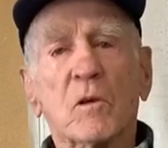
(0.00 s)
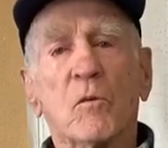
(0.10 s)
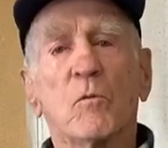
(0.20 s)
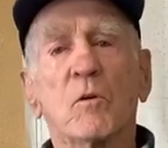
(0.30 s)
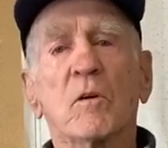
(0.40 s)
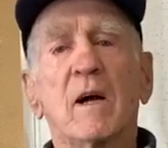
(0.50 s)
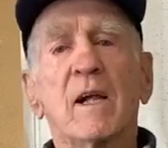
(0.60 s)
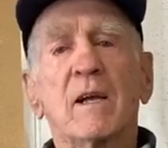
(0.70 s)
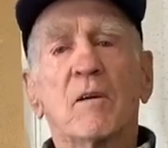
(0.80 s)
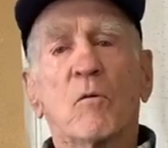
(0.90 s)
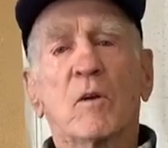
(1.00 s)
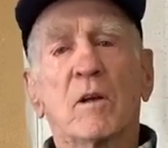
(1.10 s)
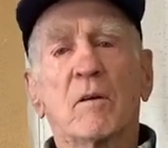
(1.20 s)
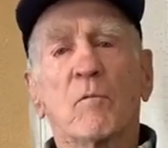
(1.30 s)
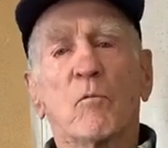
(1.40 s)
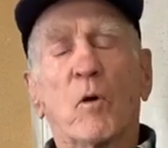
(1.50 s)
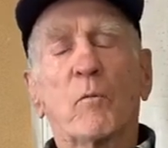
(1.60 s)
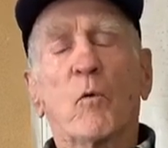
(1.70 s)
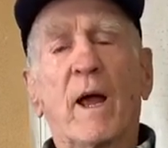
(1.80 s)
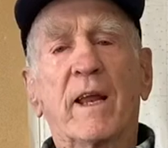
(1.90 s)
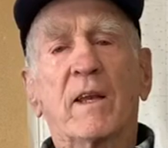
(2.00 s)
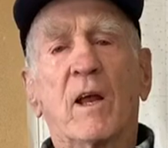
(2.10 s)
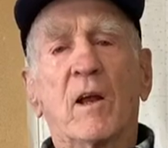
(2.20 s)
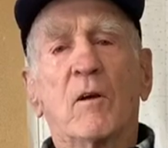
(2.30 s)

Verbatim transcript: will, when wet,